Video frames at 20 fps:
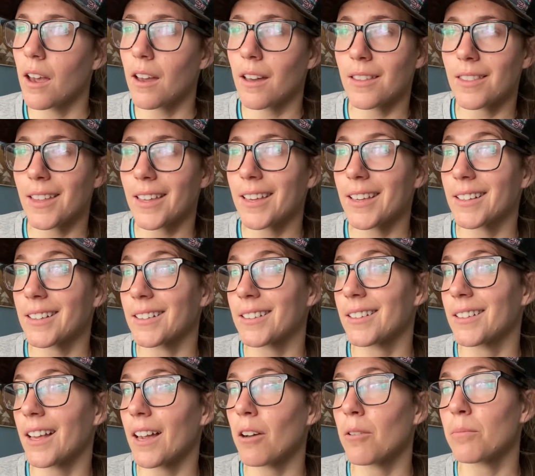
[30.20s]
They
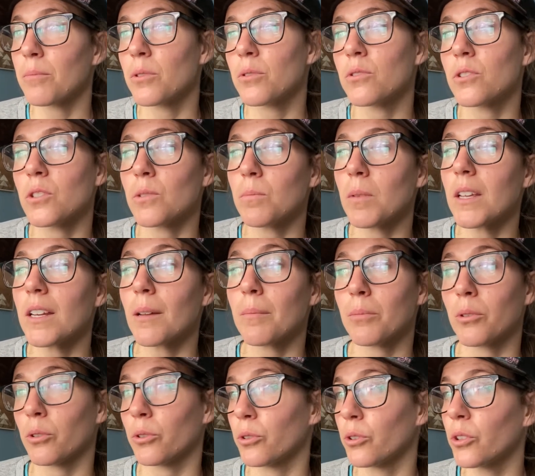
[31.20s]
can help you speed
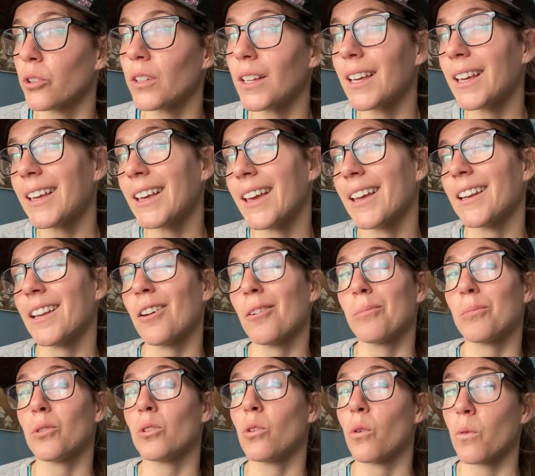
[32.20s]
up your learning and
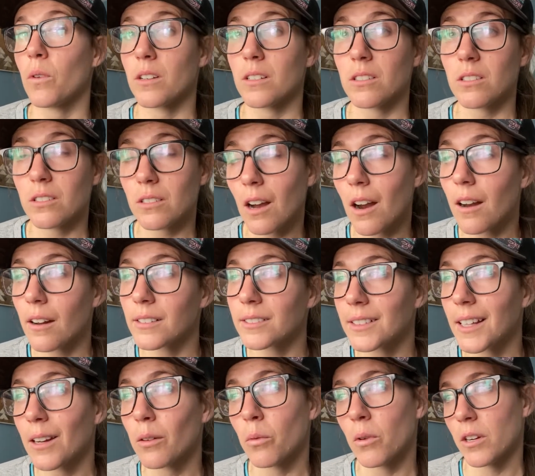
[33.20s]
help you know where to start
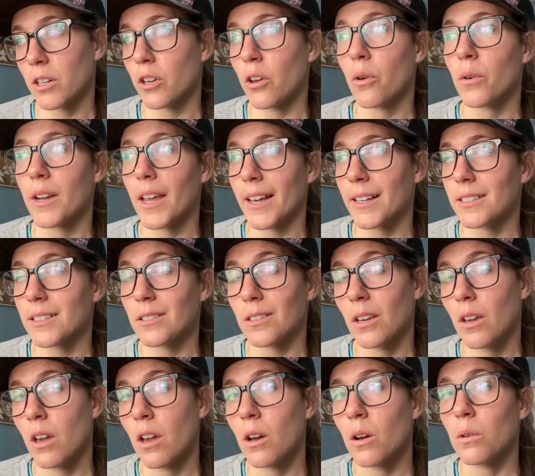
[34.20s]
and where to go next,
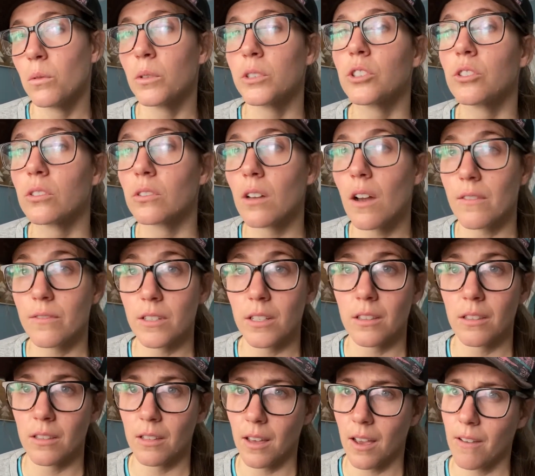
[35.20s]
which is
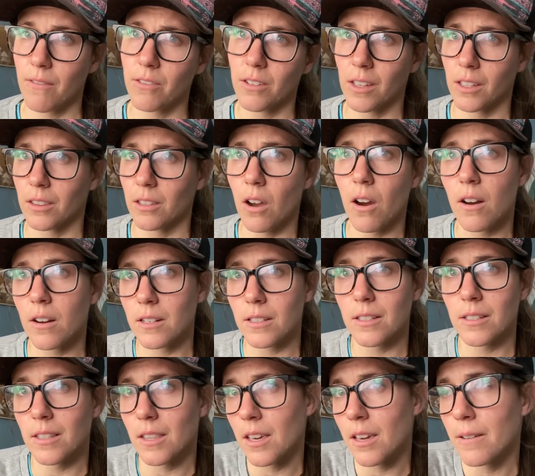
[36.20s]
often, I feel like, the
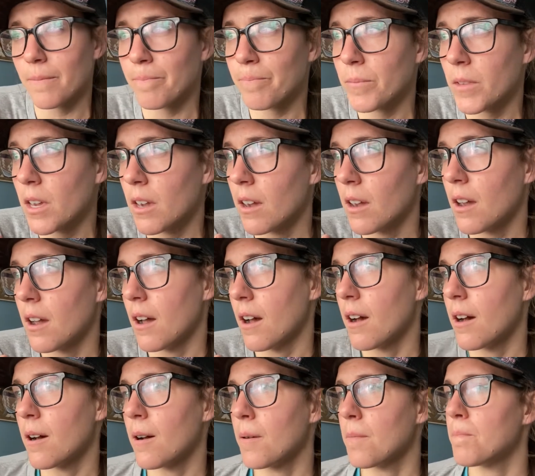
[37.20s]
hardest thing.
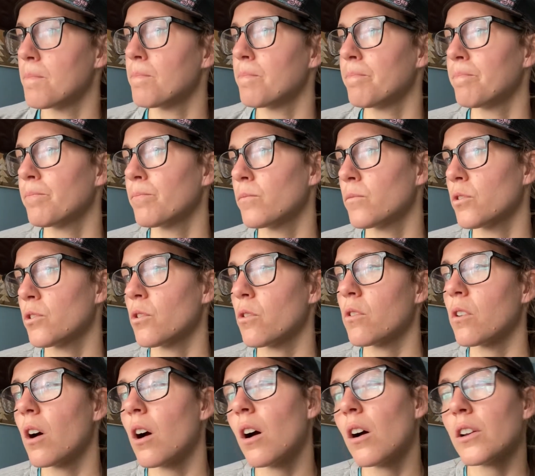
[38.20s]
So
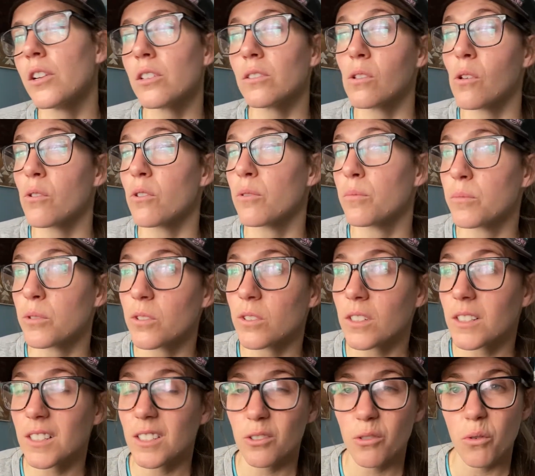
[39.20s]
call your local
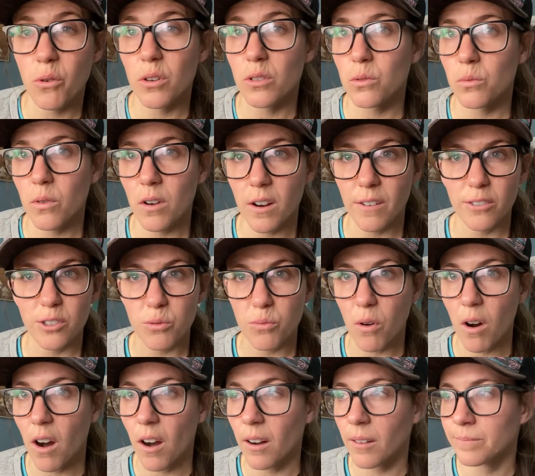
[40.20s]
music stores wherever you
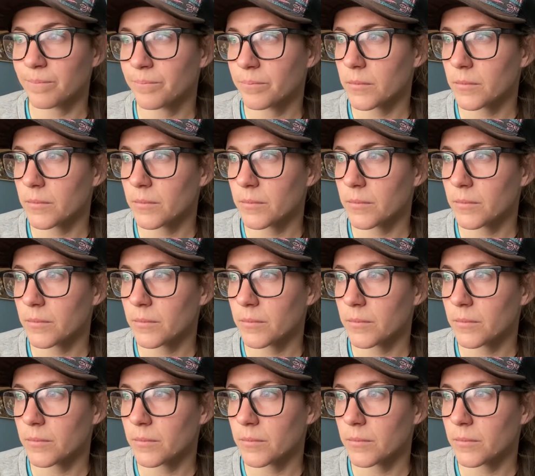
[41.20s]
are.